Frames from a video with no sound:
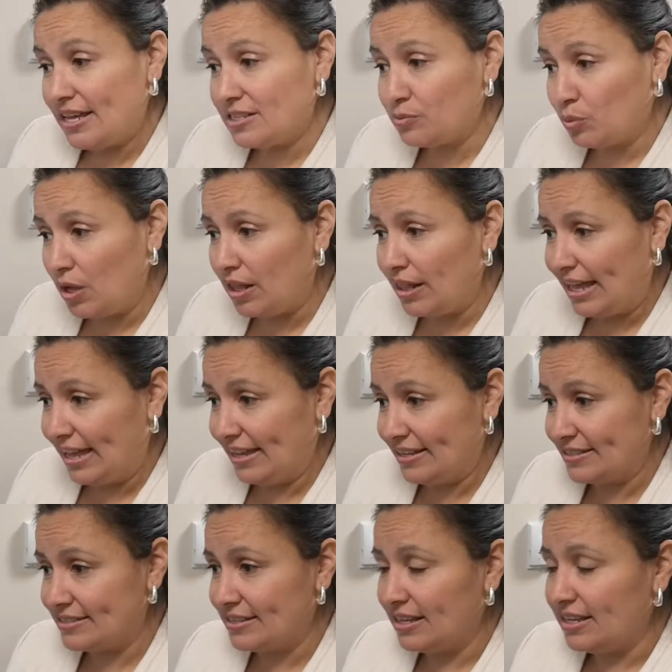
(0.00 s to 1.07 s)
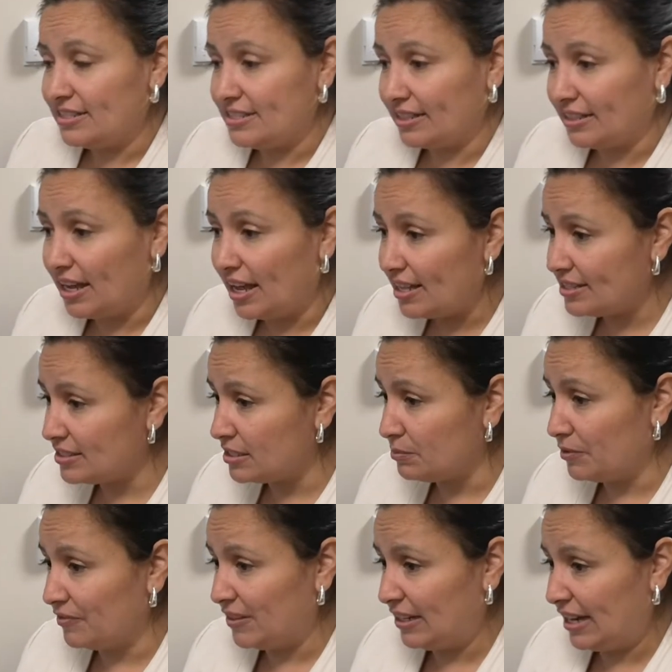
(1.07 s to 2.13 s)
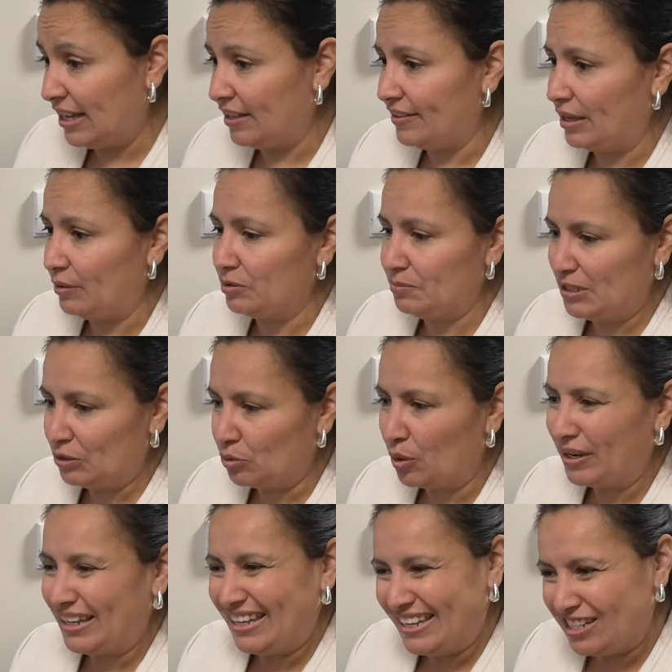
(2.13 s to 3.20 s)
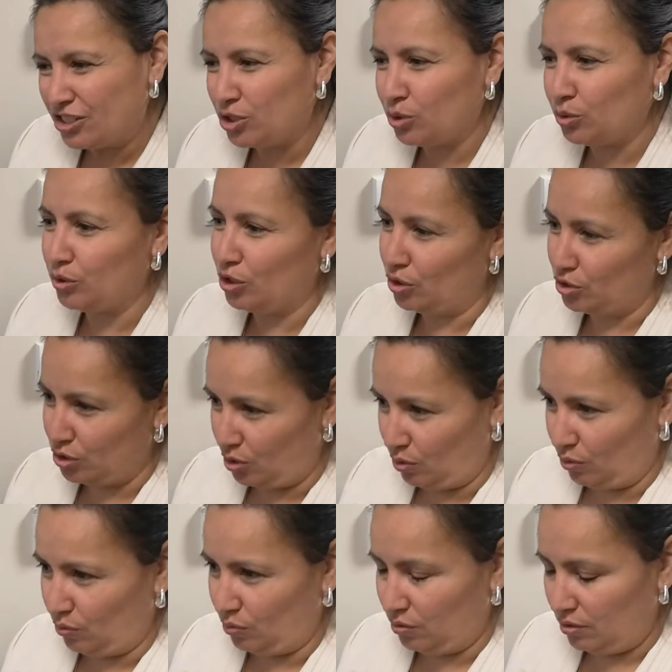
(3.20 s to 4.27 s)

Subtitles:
as well as to cut some of the nail that would be growing into your toe.